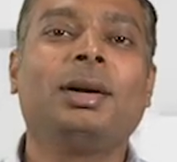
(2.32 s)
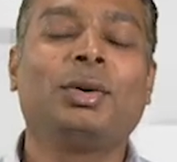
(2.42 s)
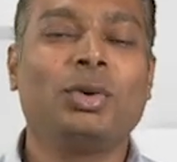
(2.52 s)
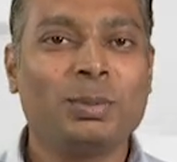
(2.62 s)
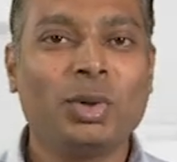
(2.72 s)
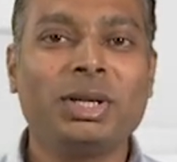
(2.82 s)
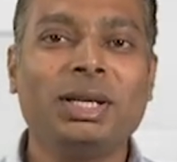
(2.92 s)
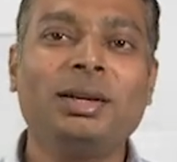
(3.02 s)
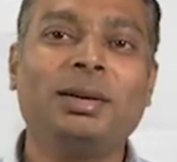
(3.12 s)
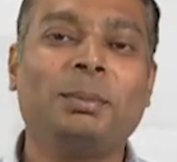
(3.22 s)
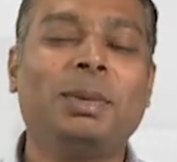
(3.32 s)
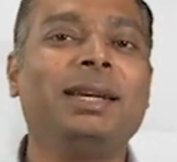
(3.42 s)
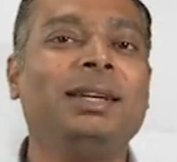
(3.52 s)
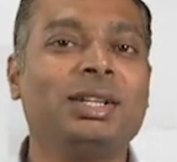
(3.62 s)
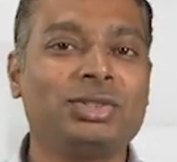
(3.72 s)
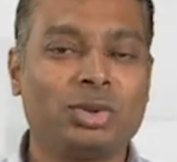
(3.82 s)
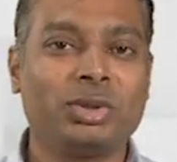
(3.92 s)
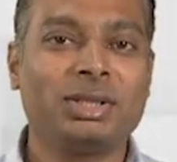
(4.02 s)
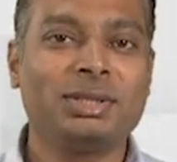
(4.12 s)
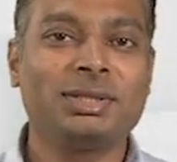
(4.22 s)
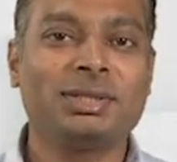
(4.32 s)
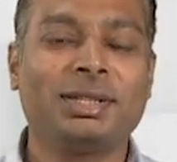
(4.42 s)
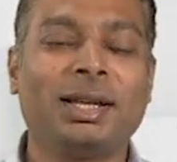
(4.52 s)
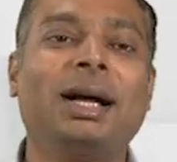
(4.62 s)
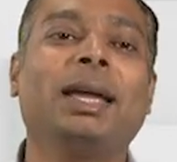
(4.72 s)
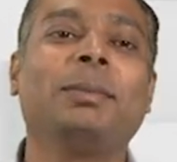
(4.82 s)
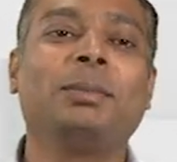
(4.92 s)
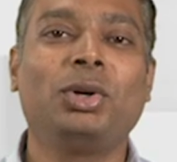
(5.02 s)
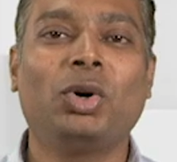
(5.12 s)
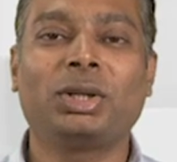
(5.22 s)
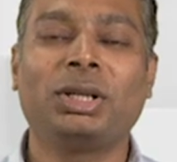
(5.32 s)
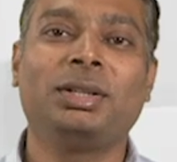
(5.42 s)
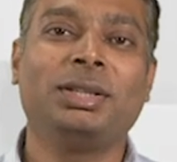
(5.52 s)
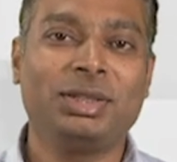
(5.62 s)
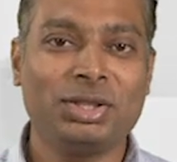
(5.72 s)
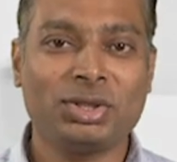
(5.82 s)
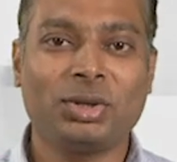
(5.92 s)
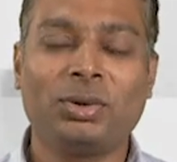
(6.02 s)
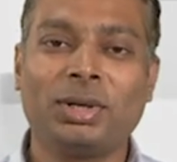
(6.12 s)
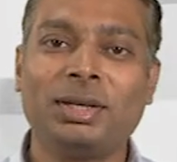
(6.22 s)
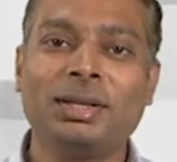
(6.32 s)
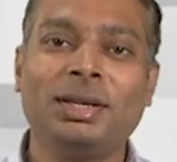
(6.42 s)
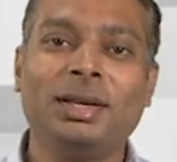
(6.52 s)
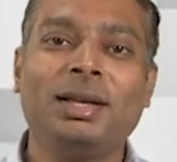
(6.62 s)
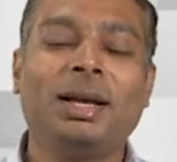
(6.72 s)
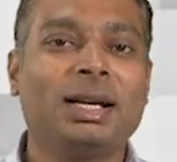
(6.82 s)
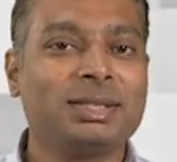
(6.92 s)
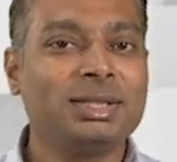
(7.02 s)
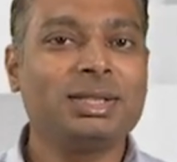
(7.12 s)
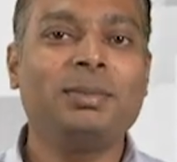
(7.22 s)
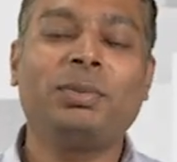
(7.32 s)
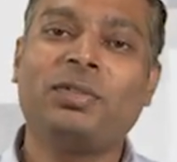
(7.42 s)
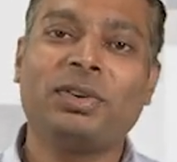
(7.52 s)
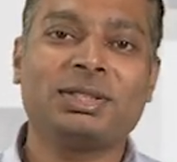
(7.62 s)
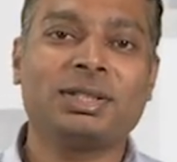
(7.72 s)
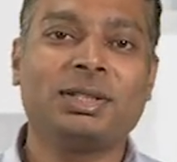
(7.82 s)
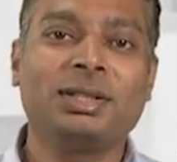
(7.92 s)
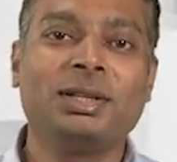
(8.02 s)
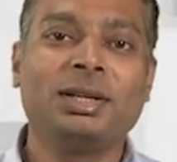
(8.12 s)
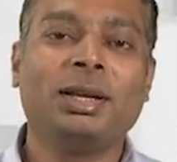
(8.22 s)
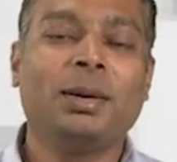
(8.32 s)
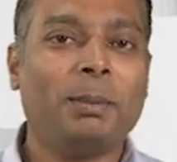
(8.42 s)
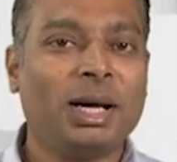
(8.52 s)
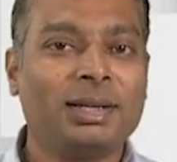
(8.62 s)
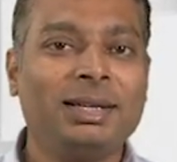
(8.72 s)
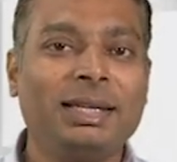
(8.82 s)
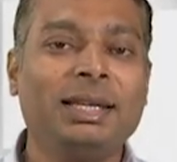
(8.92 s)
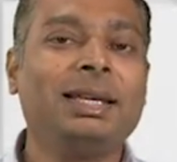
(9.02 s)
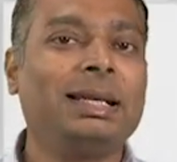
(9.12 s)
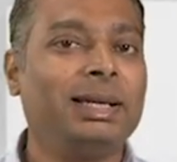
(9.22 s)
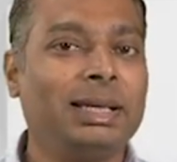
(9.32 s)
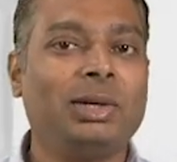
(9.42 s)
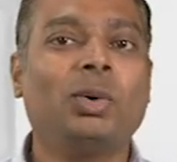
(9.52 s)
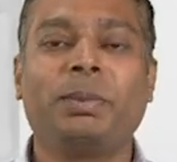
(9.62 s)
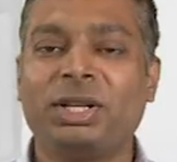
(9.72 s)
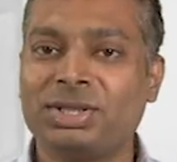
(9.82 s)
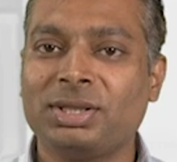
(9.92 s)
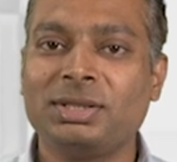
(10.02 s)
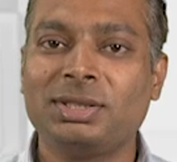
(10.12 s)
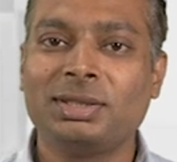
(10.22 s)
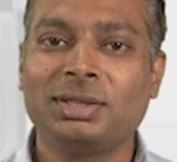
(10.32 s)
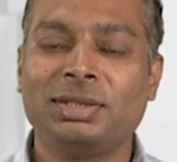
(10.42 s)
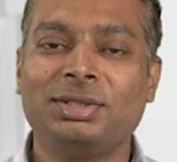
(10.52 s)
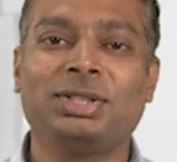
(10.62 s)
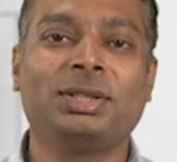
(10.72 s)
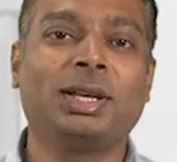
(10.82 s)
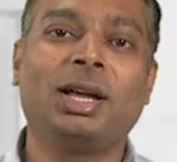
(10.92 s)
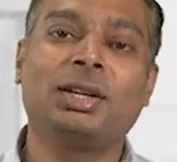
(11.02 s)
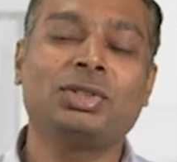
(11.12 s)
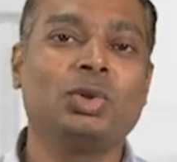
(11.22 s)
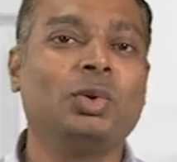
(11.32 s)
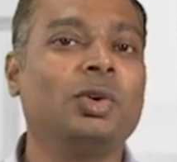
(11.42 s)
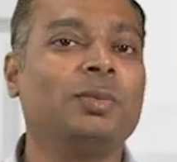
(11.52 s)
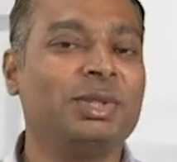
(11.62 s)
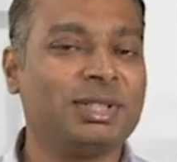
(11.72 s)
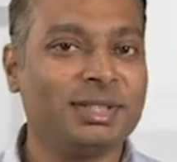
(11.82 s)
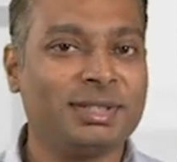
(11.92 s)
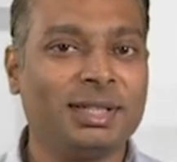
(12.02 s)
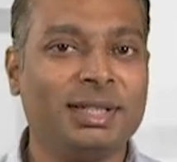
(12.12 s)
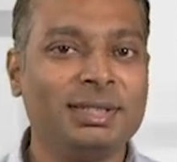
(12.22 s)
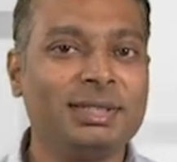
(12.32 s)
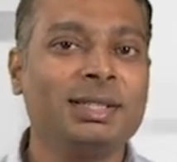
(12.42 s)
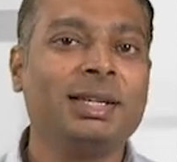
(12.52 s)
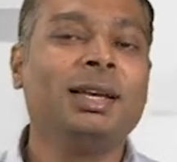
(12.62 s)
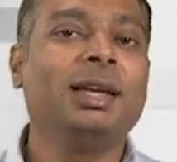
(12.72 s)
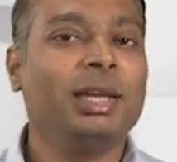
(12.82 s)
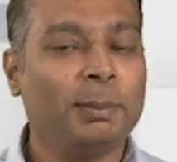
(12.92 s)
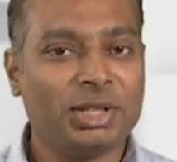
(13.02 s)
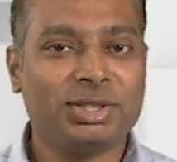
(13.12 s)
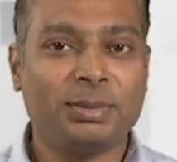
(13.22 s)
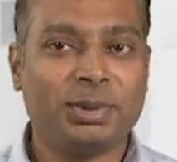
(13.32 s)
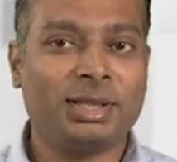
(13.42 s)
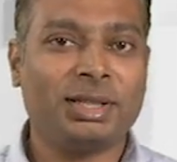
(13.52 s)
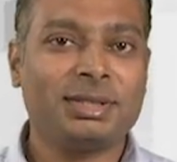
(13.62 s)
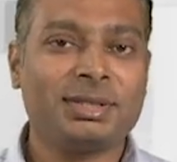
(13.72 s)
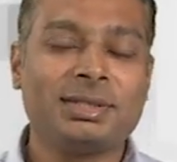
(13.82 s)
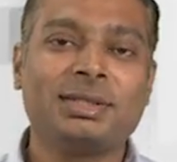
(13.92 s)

Good morning, my dear students. I am Dr. Nitish Arora, Assistant Professor, Marketing Retail Operations, Chitkara School of Business Studies, Himachal Pradesh.